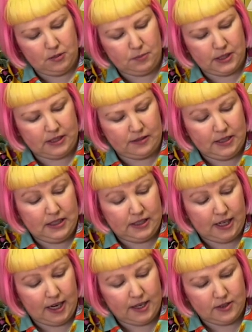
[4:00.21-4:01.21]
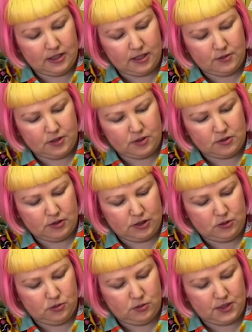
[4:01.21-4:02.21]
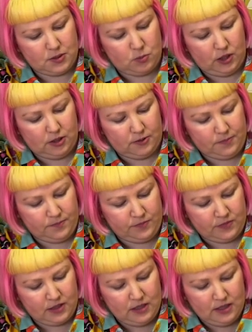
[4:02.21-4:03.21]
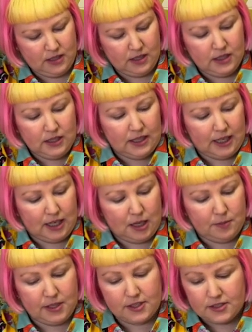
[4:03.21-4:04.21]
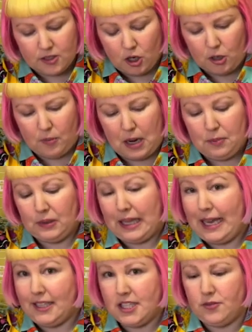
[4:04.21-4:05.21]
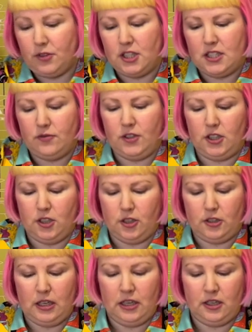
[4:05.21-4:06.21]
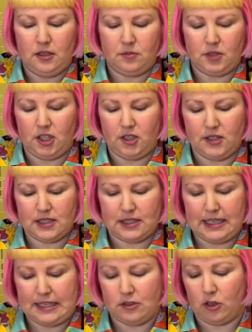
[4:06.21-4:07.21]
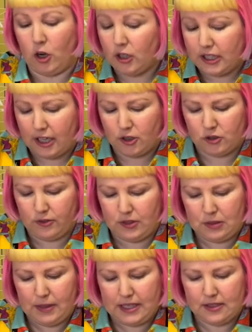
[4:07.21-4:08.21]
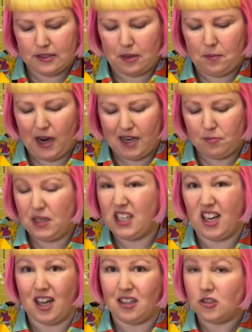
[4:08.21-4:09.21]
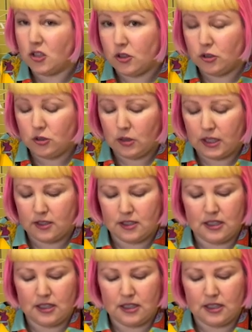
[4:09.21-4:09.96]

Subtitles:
but yeah, I think that one looks really cool as well. So my plan is for this video, because these are only 150 pieces, I might pick out two and